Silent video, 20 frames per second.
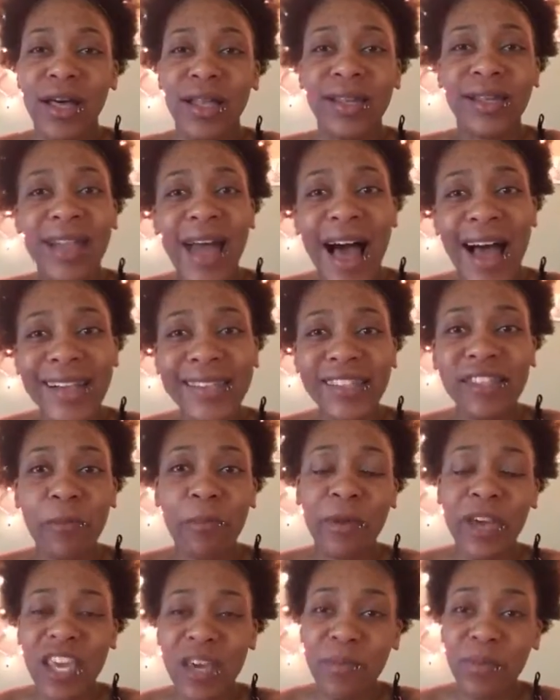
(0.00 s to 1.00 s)
Lots
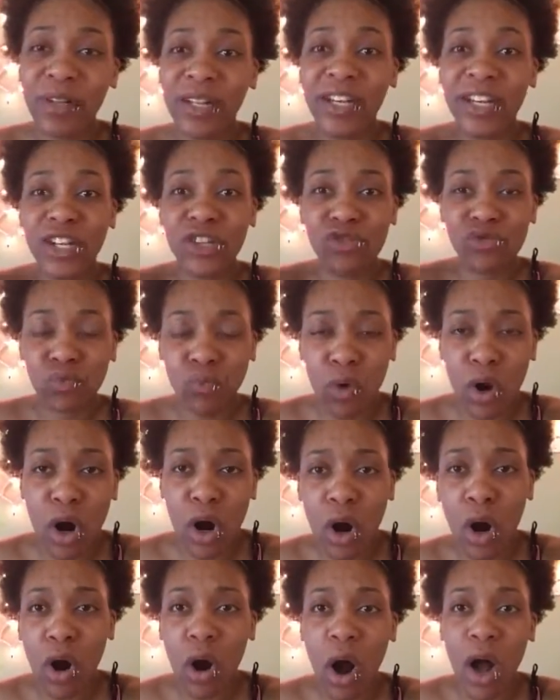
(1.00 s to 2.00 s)
of people in this
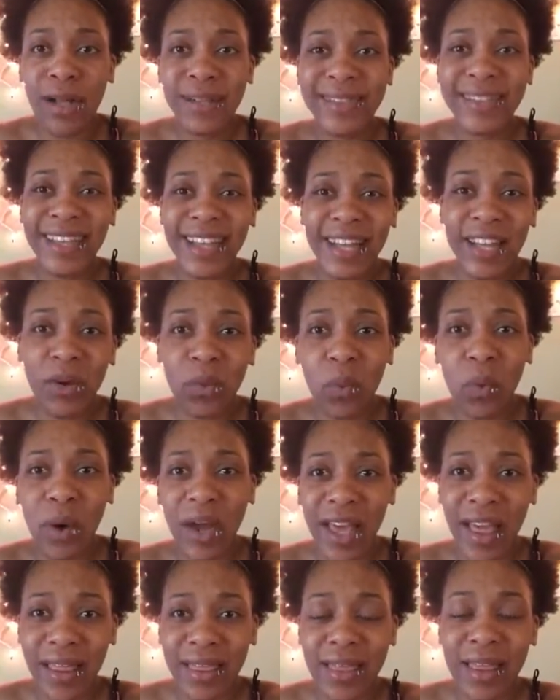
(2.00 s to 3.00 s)
world are dealing
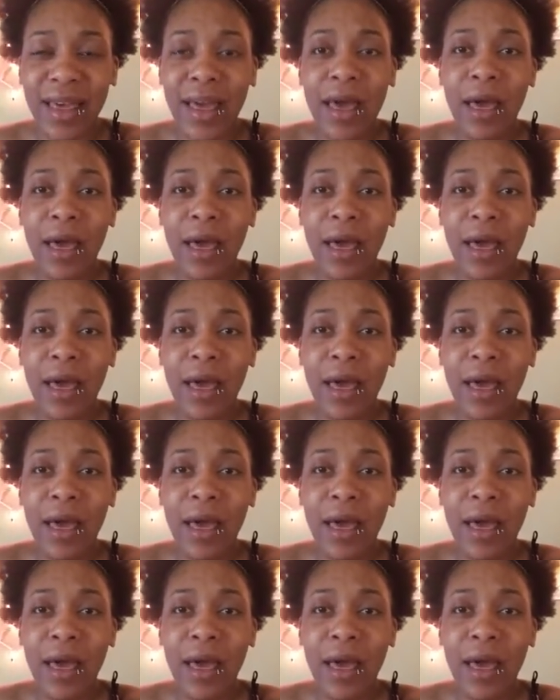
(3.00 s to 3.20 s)
with